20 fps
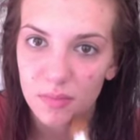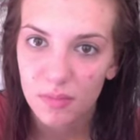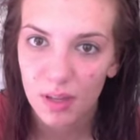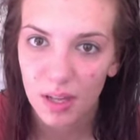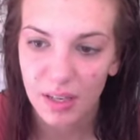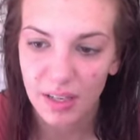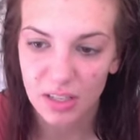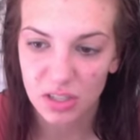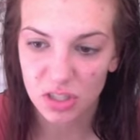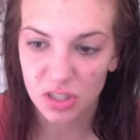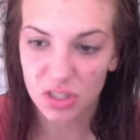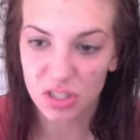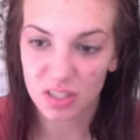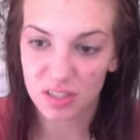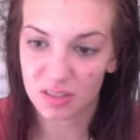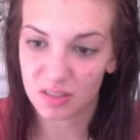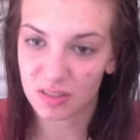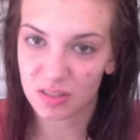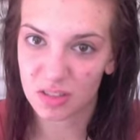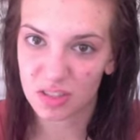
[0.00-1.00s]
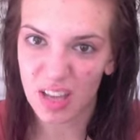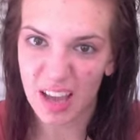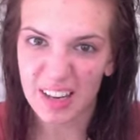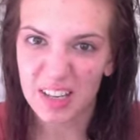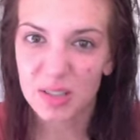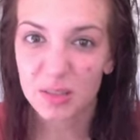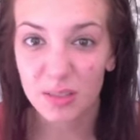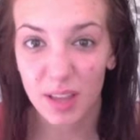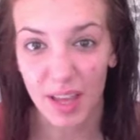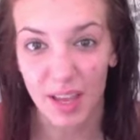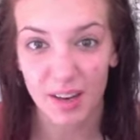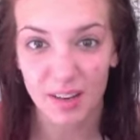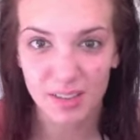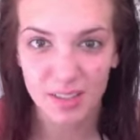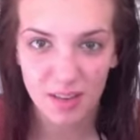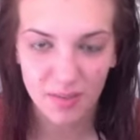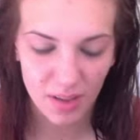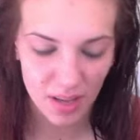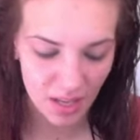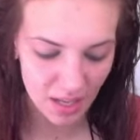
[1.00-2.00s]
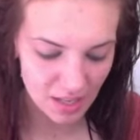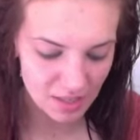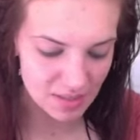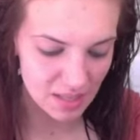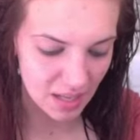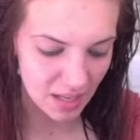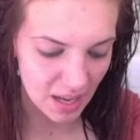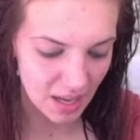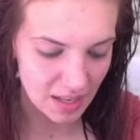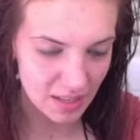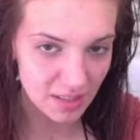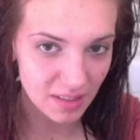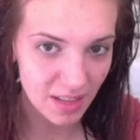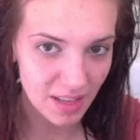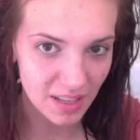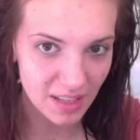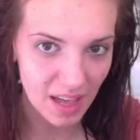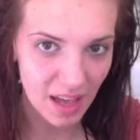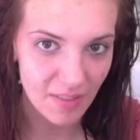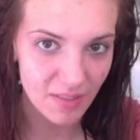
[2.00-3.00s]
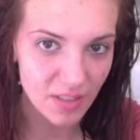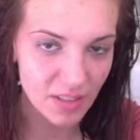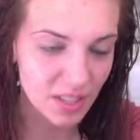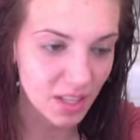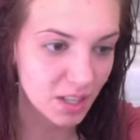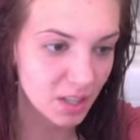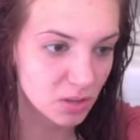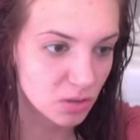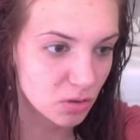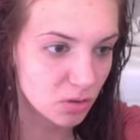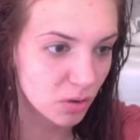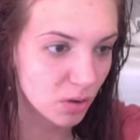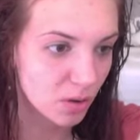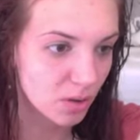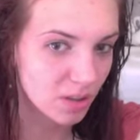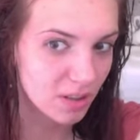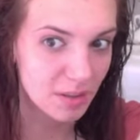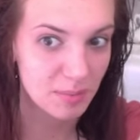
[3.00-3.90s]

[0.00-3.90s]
And I do layers of it because I kind of like having the control.